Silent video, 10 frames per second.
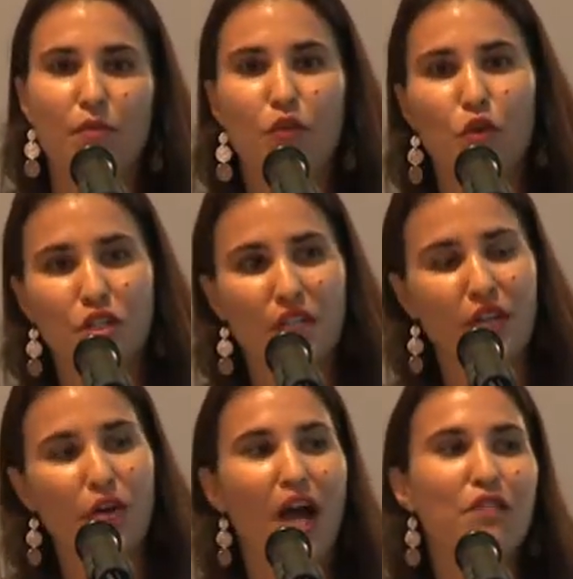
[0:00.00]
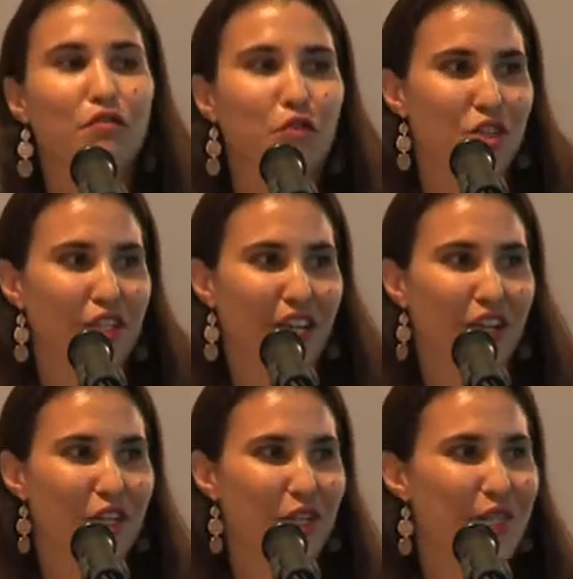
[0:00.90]
fortunately or unfortunately, I
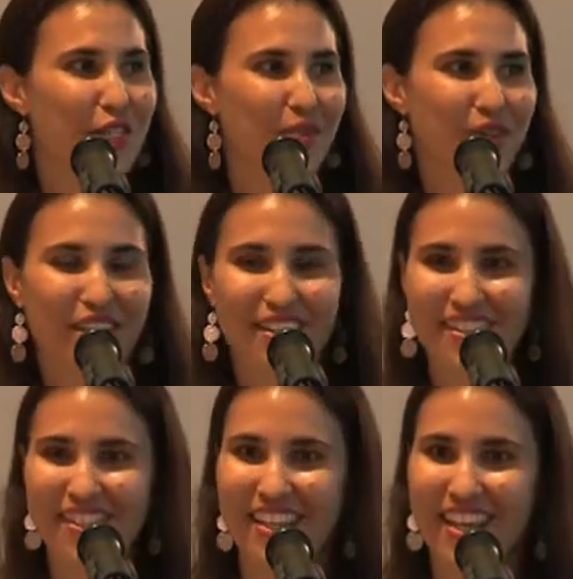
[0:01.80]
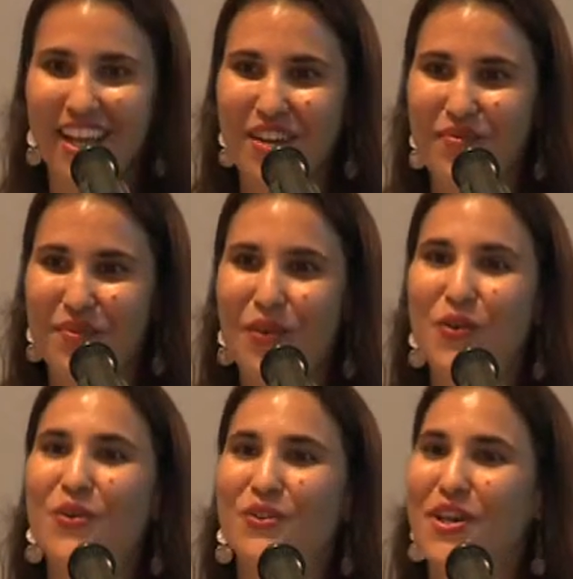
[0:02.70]
got to experience
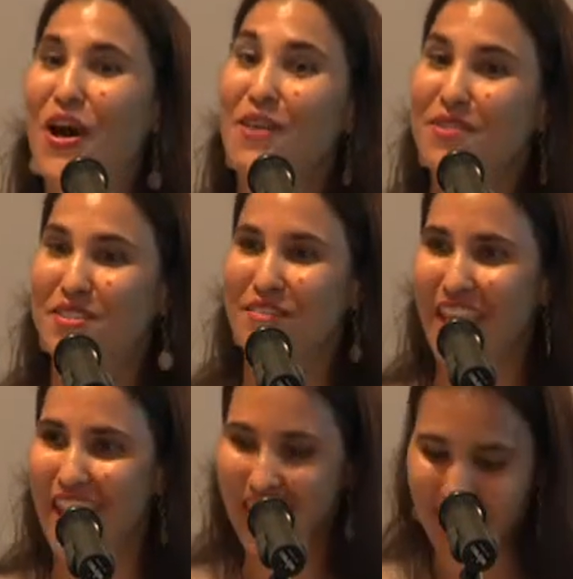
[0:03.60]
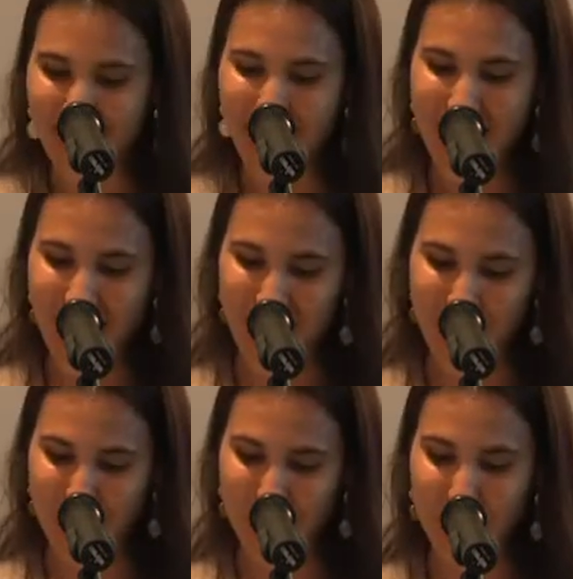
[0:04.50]
all types of care.
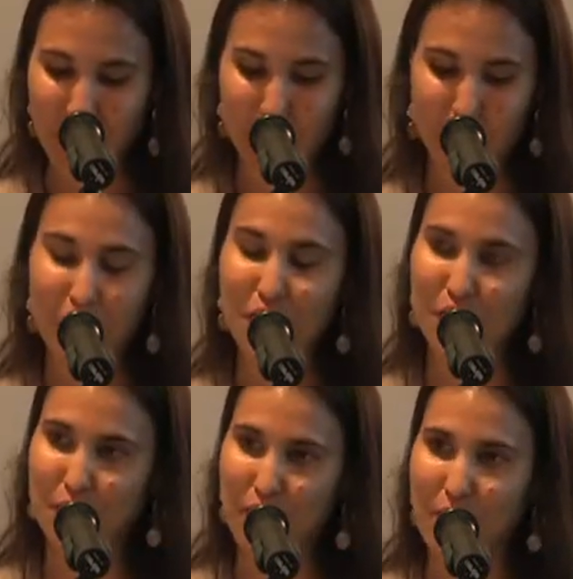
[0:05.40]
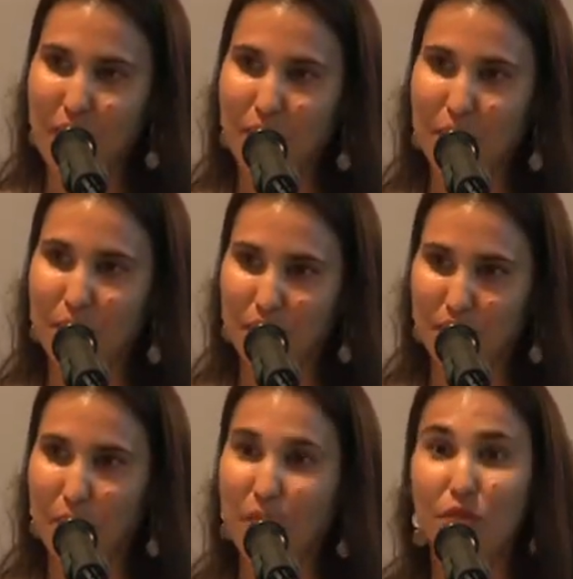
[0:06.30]
So the first, my baby
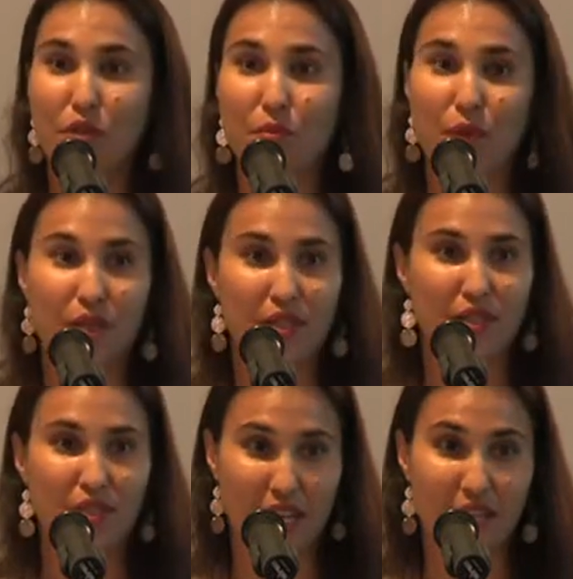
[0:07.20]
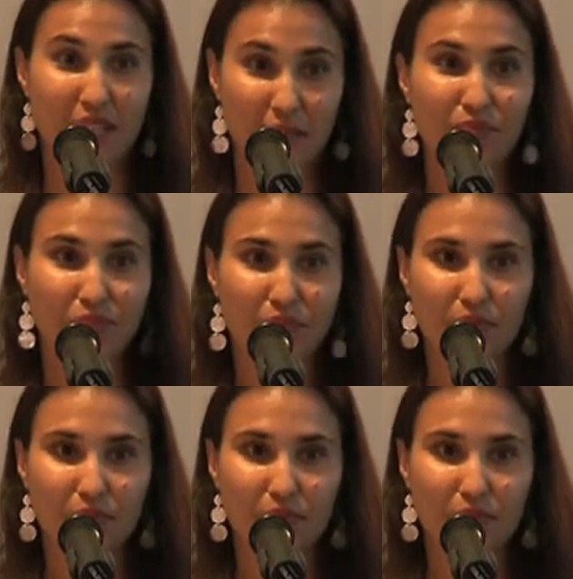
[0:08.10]
I went through the birth centre,